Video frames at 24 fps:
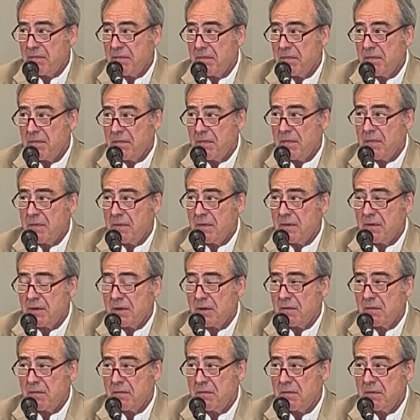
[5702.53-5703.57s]
So you're
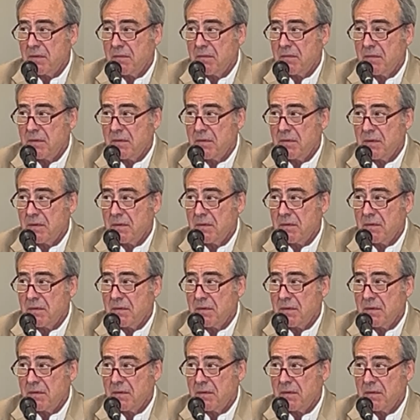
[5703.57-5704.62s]
not disputing Mr.
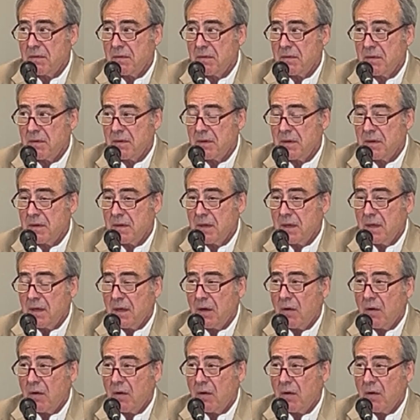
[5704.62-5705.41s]
Zullo's model then, correct?